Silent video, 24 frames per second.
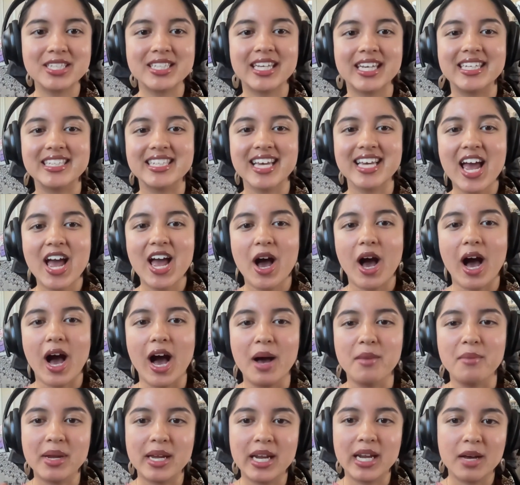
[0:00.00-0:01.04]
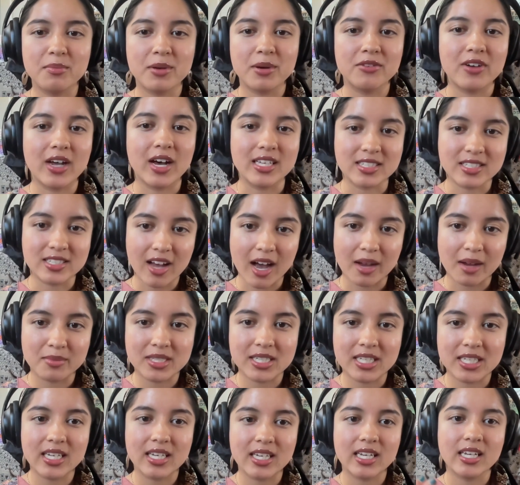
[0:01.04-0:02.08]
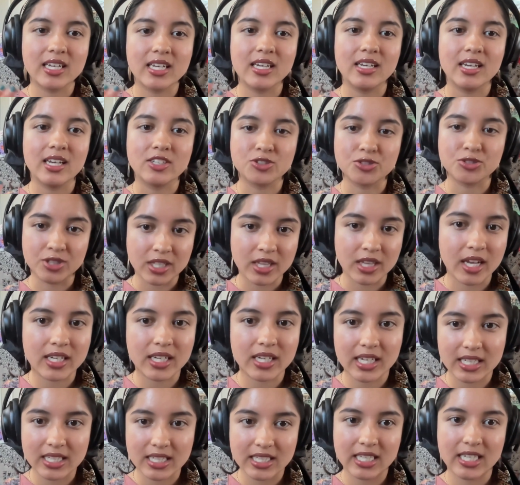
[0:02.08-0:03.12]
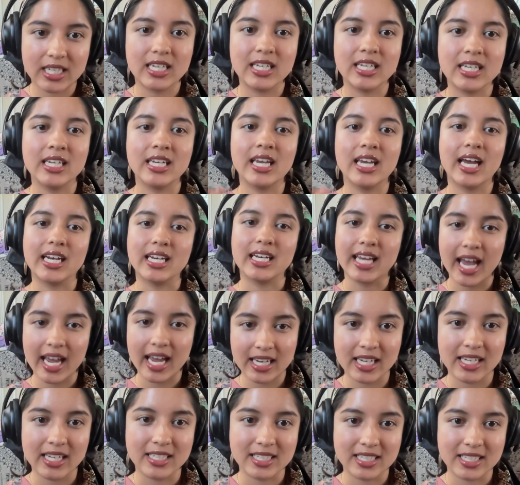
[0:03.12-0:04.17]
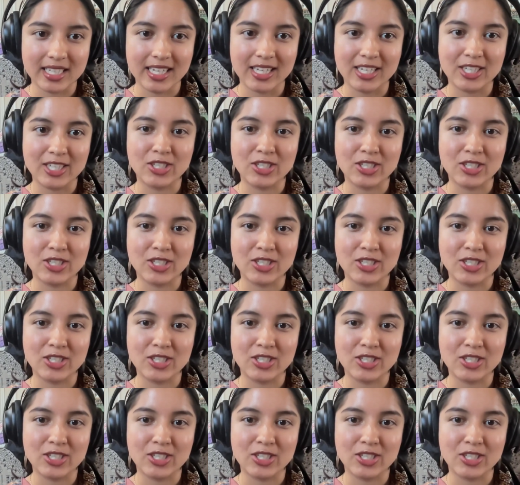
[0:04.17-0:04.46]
It's made up of Assam tea, Sri Lankan tea, and Kenyan tea.